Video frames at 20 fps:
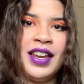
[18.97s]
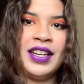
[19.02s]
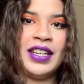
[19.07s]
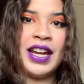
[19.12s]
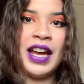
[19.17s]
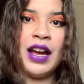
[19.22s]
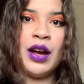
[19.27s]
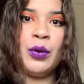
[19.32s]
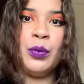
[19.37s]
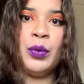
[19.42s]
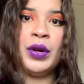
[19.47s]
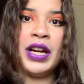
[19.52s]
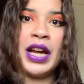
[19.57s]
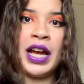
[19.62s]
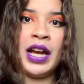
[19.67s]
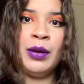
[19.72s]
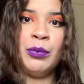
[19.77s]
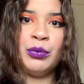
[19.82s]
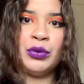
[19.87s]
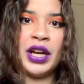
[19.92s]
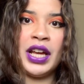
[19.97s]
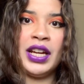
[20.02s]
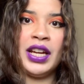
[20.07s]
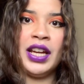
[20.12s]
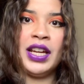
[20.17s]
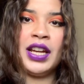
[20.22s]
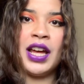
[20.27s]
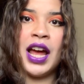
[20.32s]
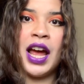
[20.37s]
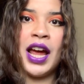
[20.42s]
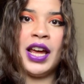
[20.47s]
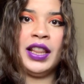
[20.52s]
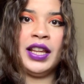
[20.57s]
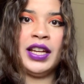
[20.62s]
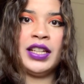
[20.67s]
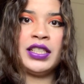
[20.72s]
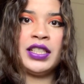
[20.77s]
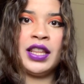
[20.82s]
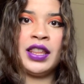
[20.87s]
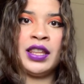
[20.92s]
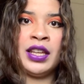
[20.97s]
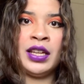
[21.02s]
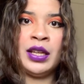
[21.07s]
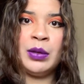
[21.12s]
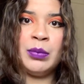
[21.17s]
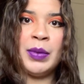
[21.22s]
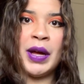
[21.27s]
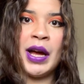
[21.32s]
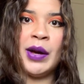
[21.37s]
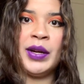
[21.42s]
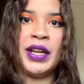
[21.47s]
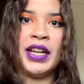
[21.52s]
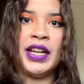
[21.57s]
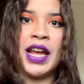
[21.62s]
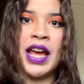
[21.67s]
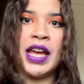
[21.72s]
Now when I'm writing, I like to think about it